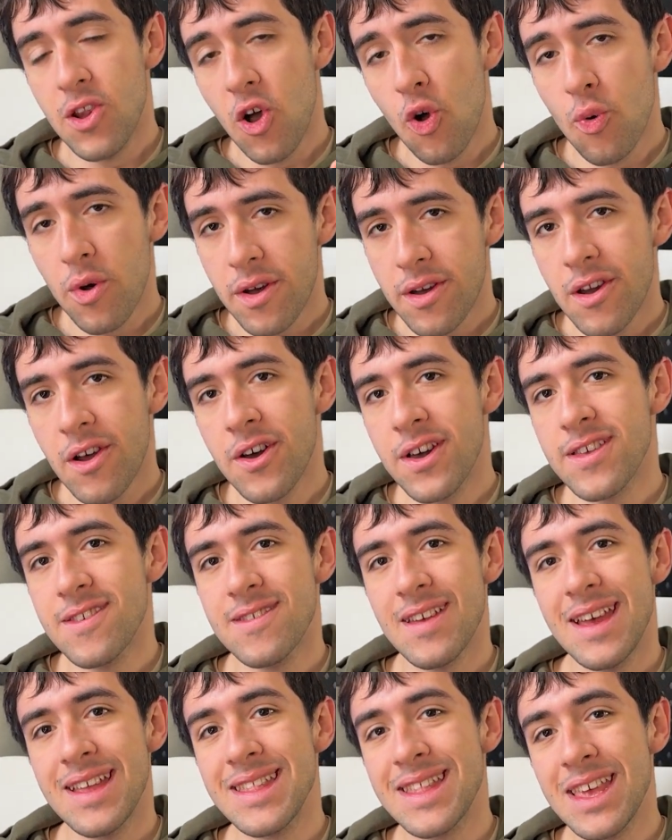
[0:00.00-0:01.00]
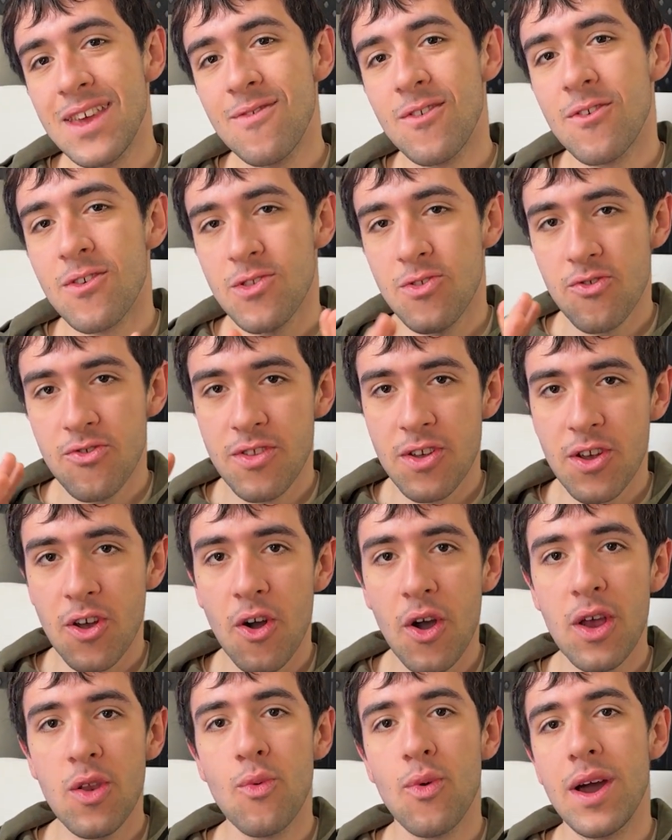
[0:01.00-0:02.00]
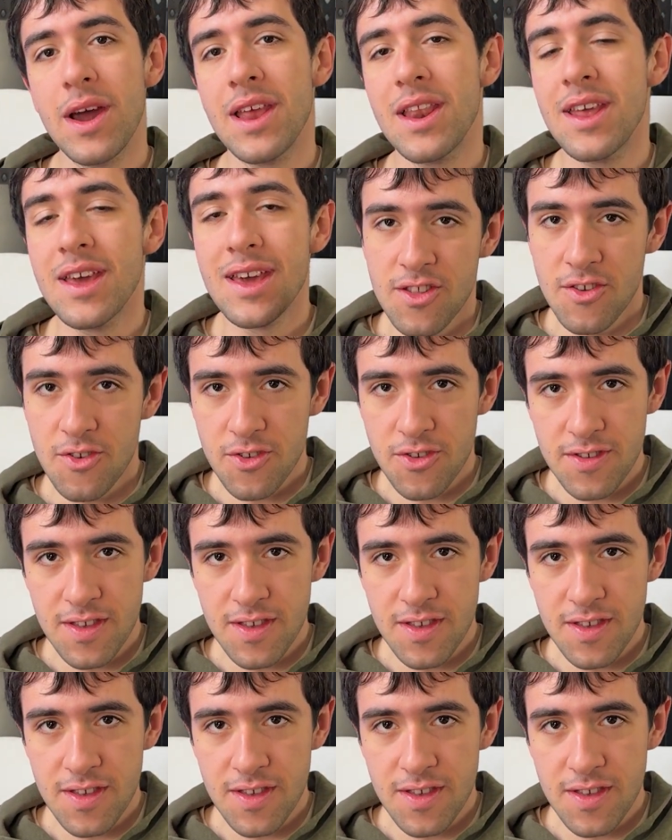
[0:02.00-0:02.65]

lower noise, and even reduce the coil whine in your